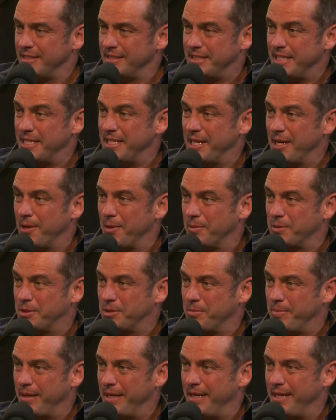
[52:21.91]
is in there, which
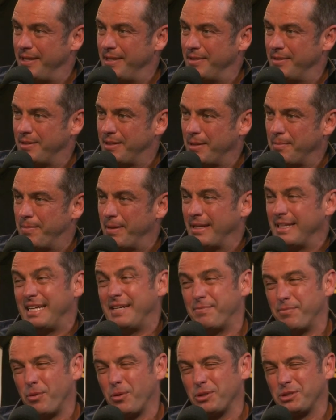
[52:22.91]
will be compelling,
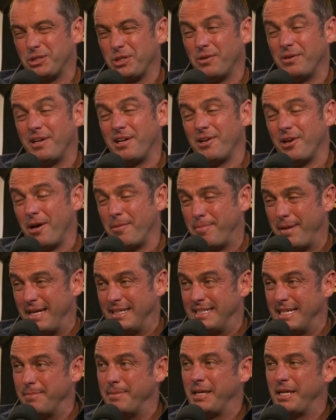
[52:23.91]
even more so in a
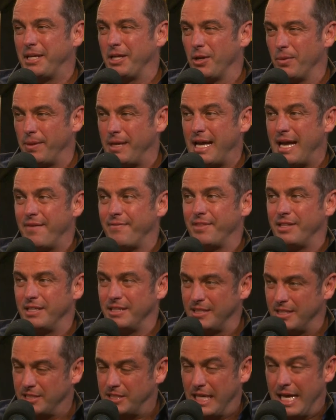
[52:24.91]
non-pandemic year where you have
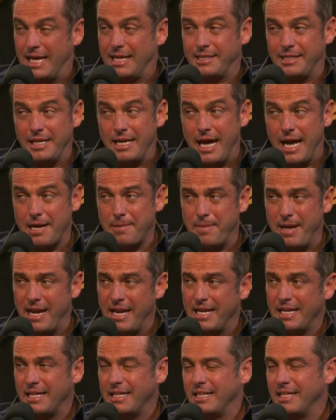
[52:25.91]
the Tartan Army